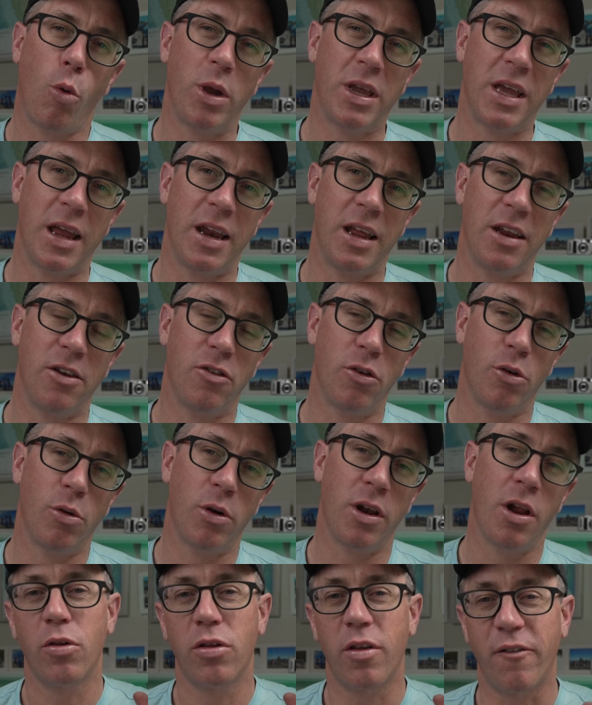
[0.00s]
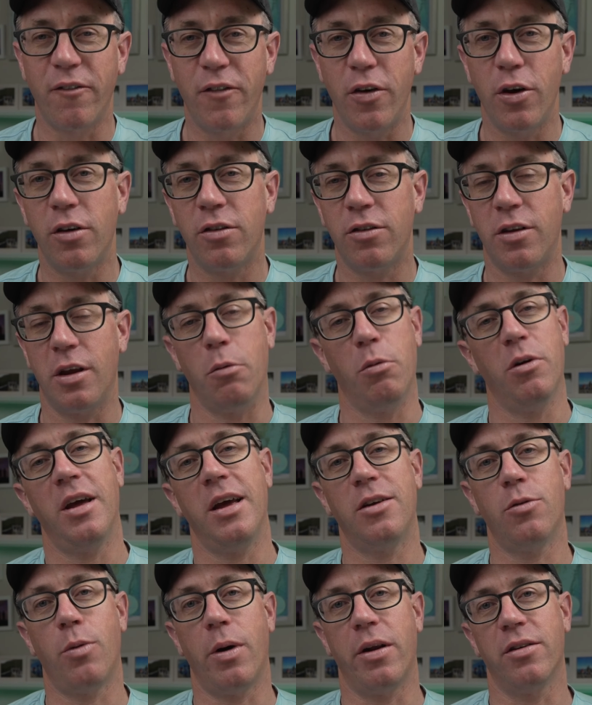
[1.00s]
we get into it, the first thing we
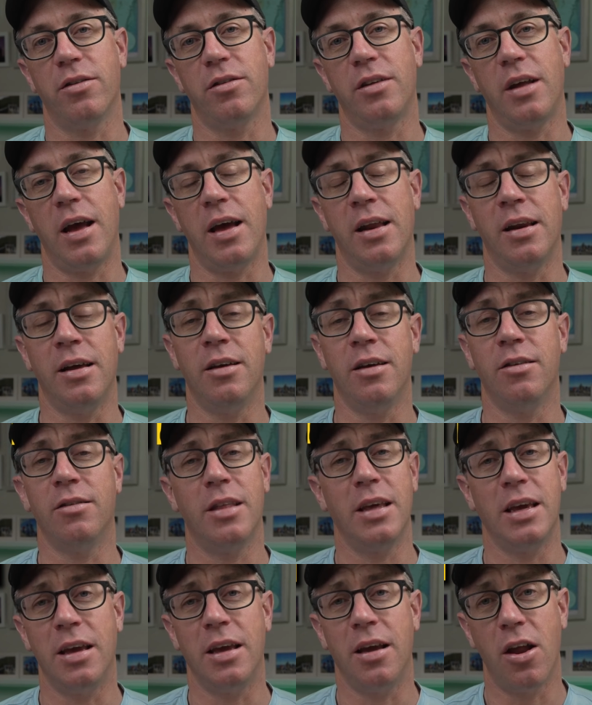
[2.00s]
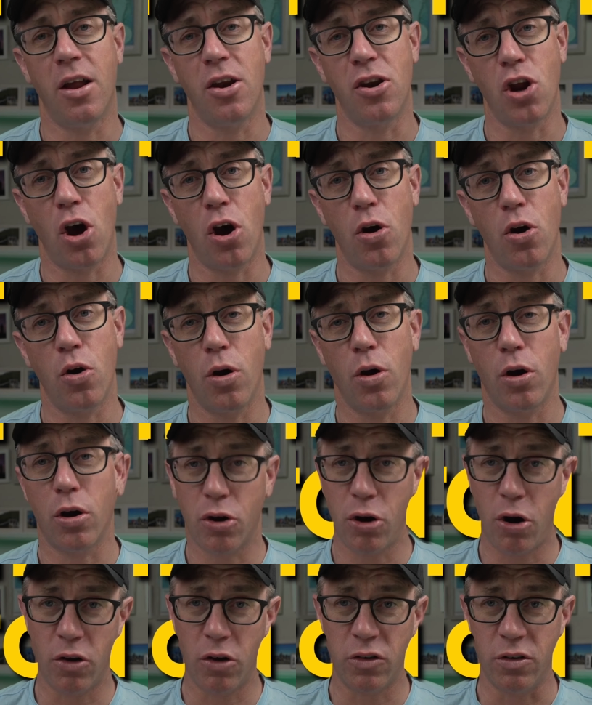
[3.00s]
need to understand is the no
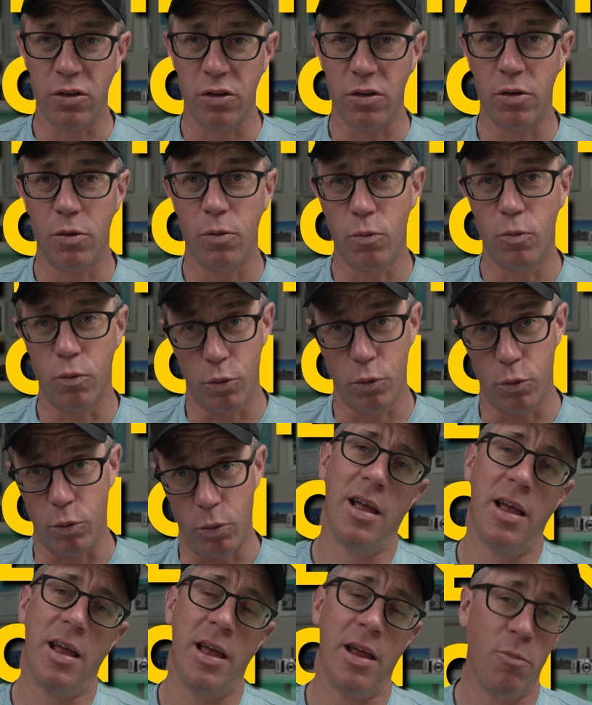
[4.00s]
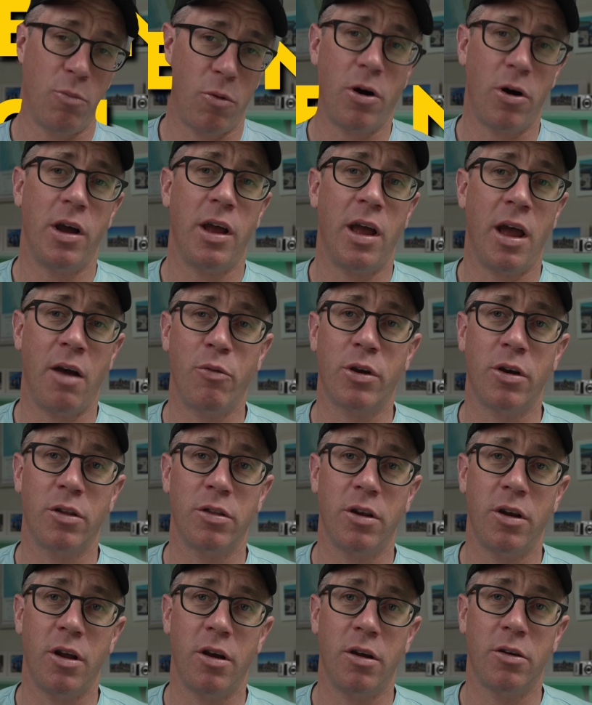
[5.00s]
cotton rule. And why have we
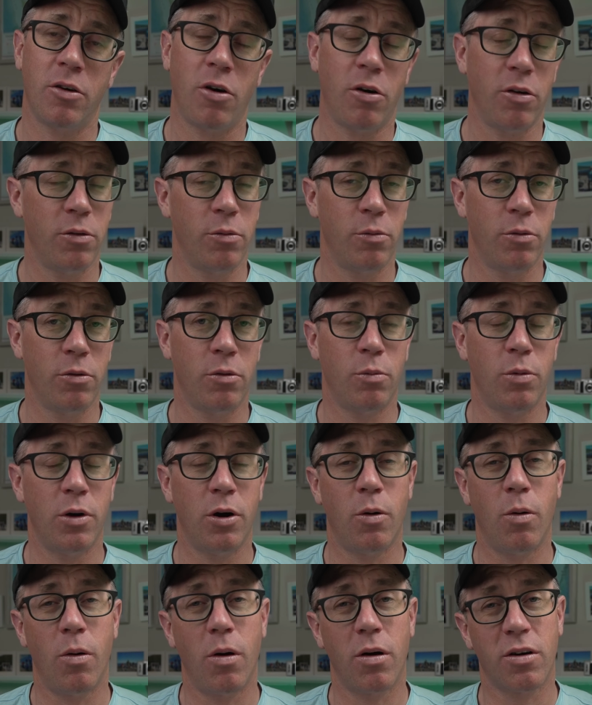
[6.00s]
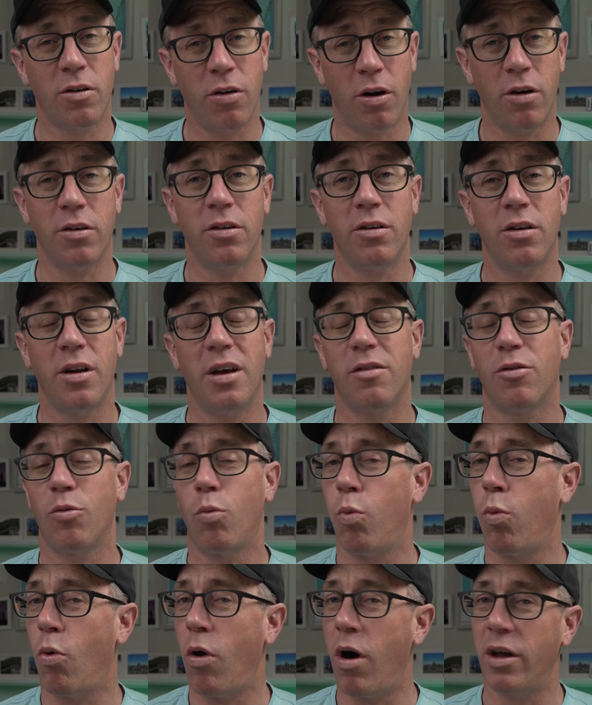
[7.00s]
got the no cotton rule? Well, cotton is
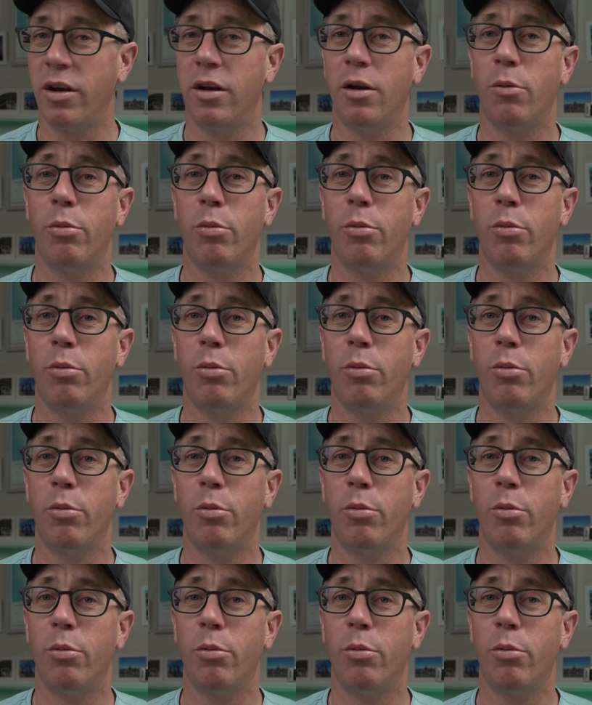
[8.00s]
widely